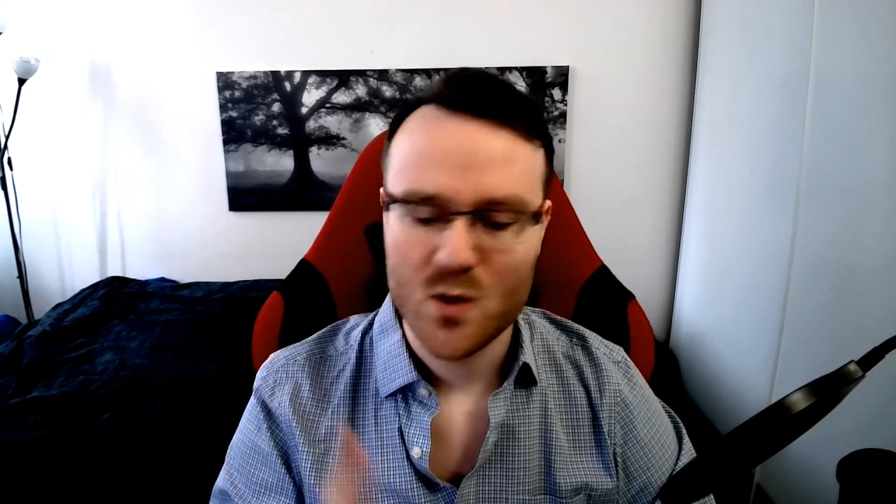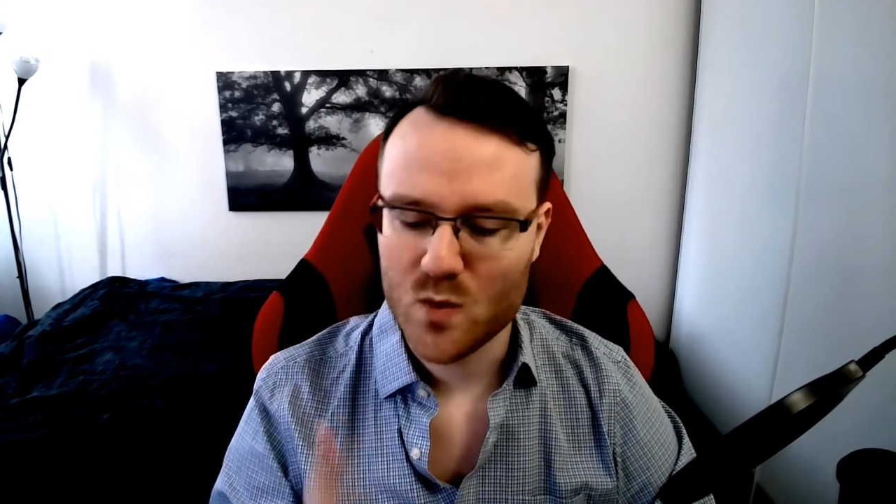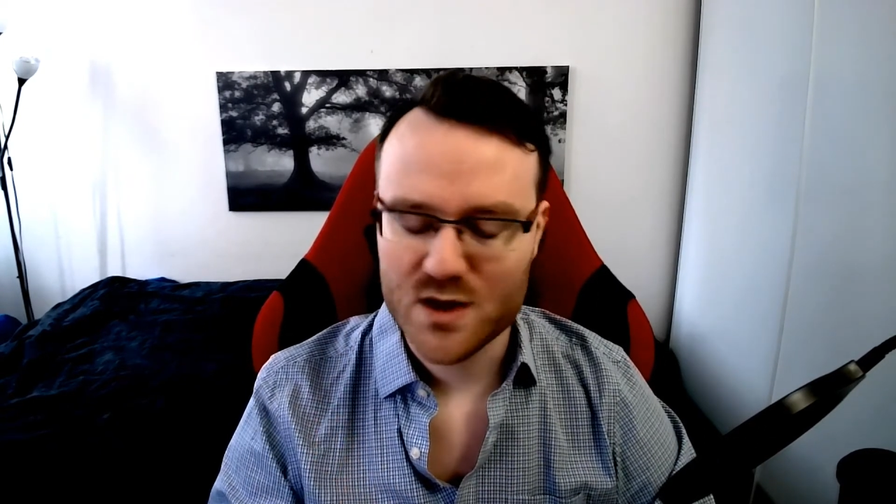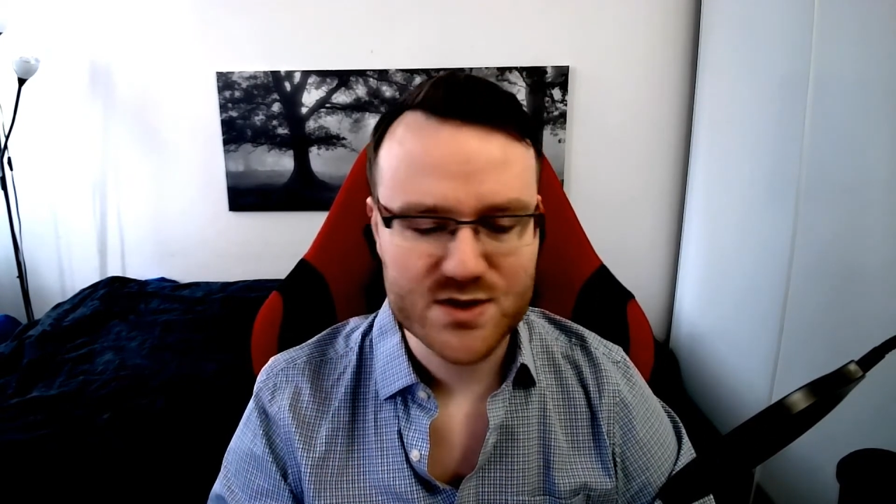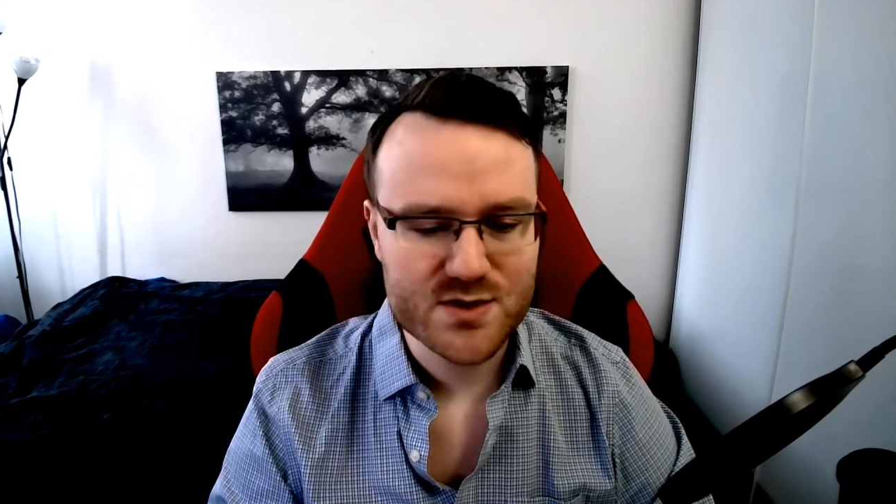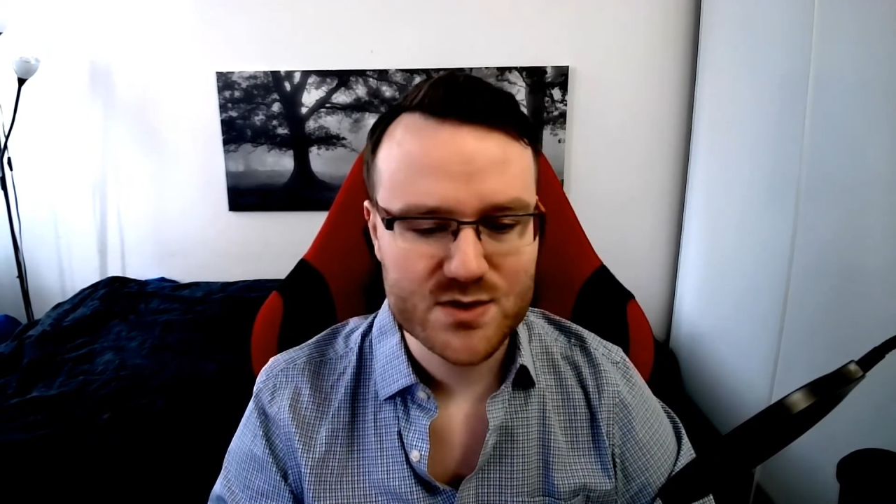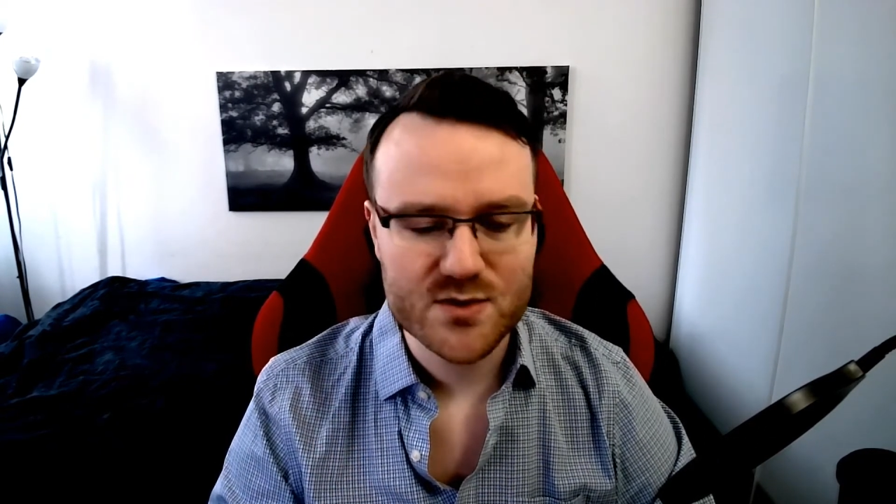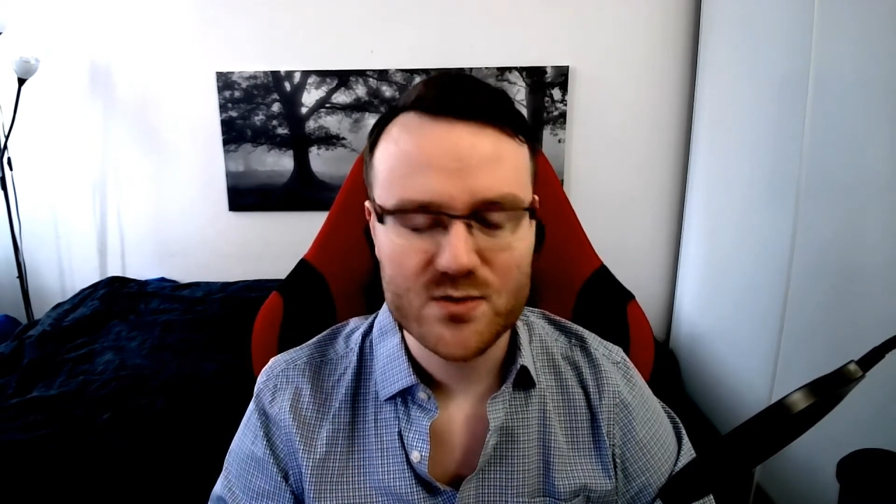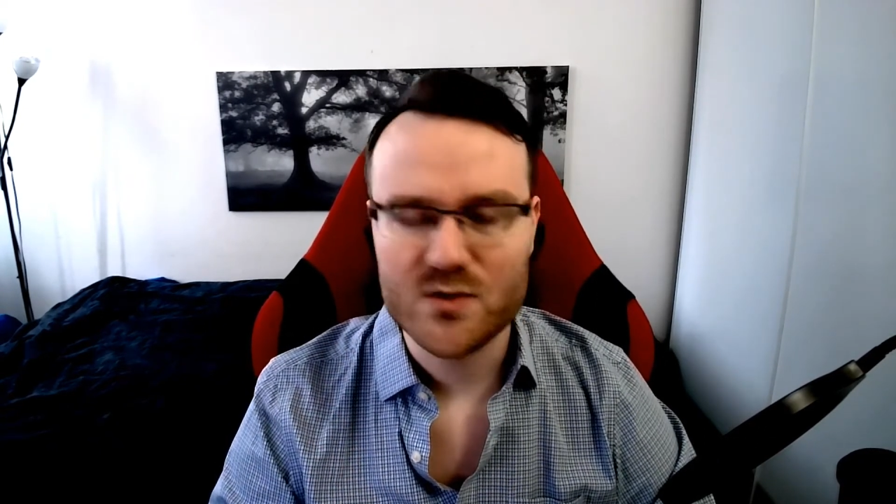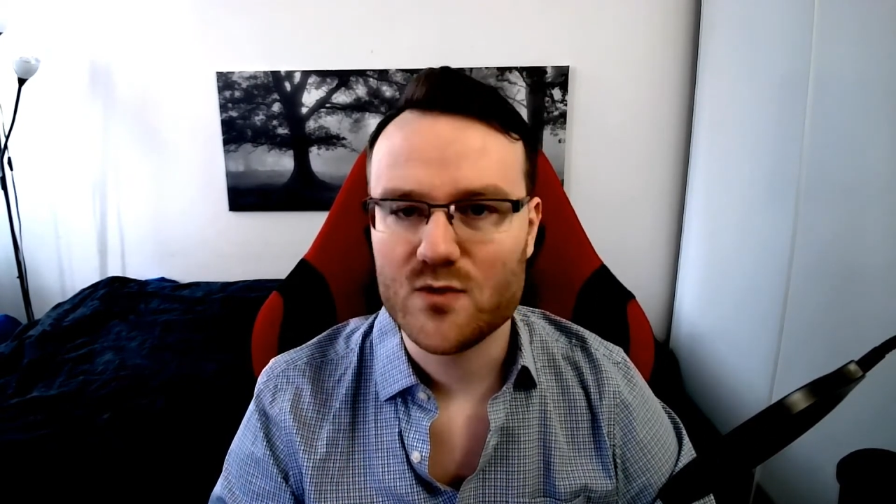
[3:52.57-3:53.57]
What you
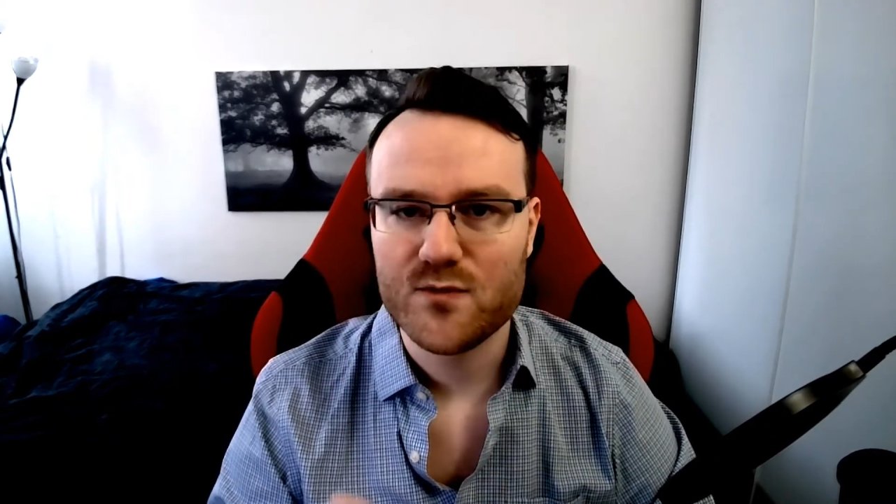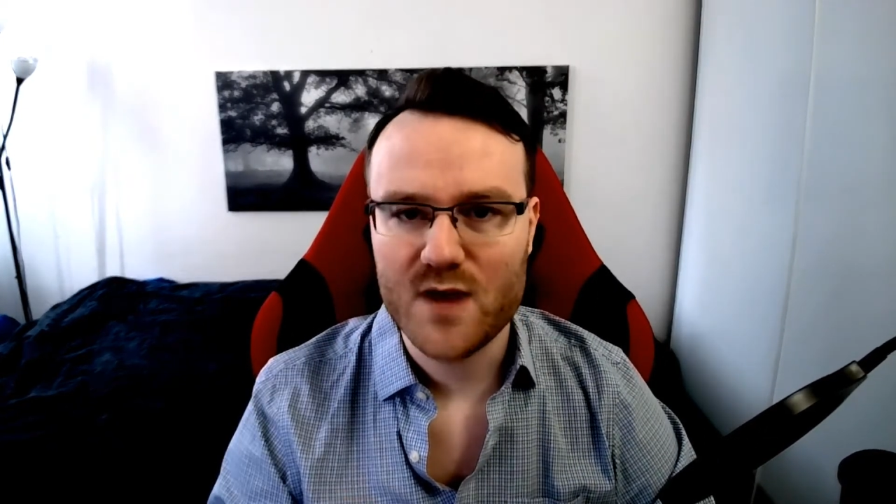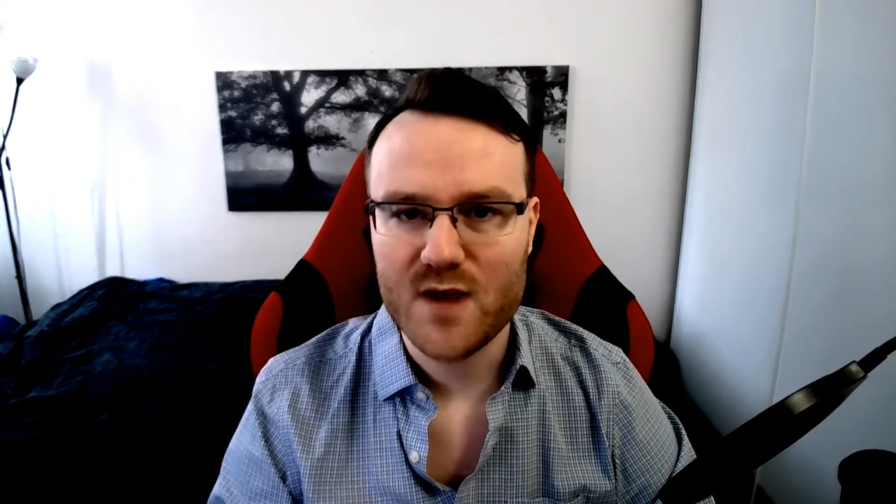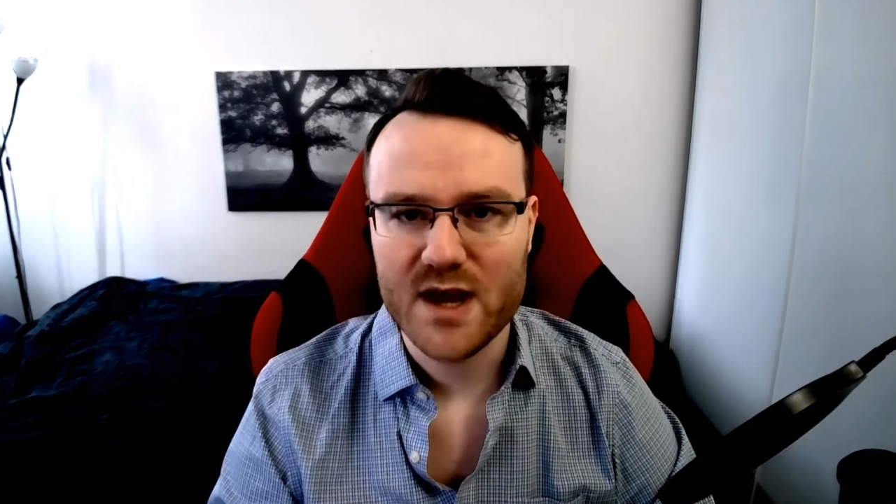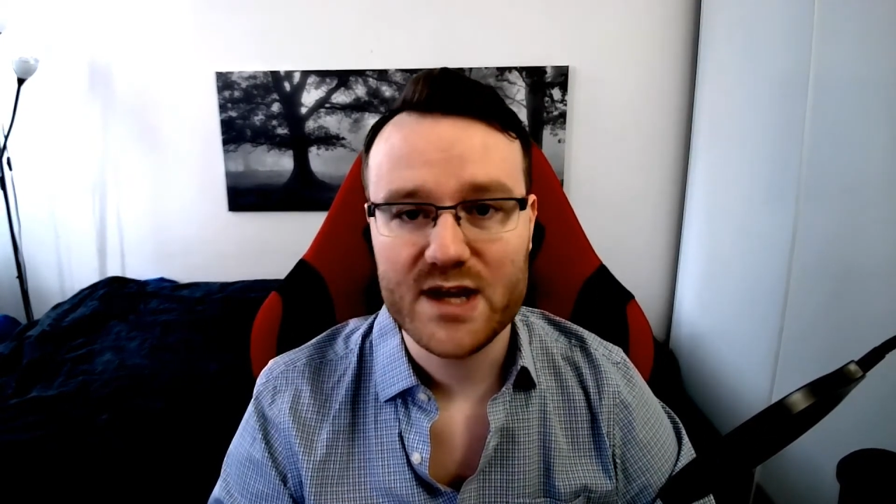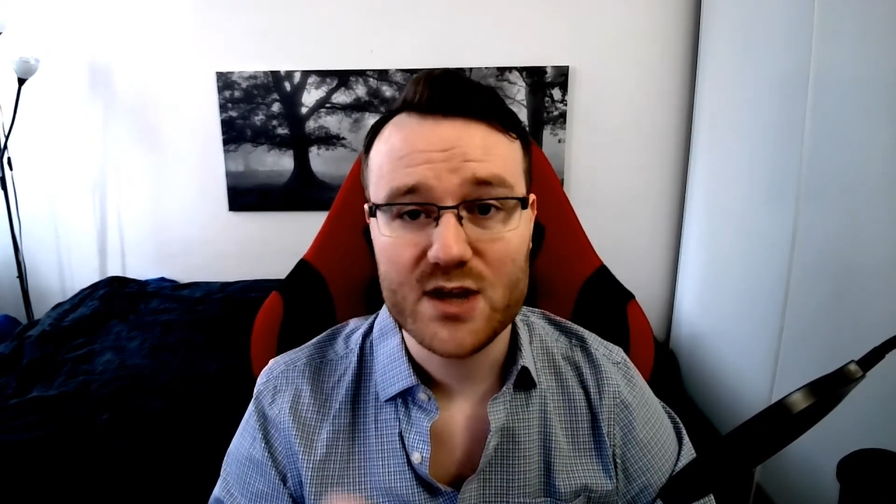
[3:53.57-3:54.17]
do, you find a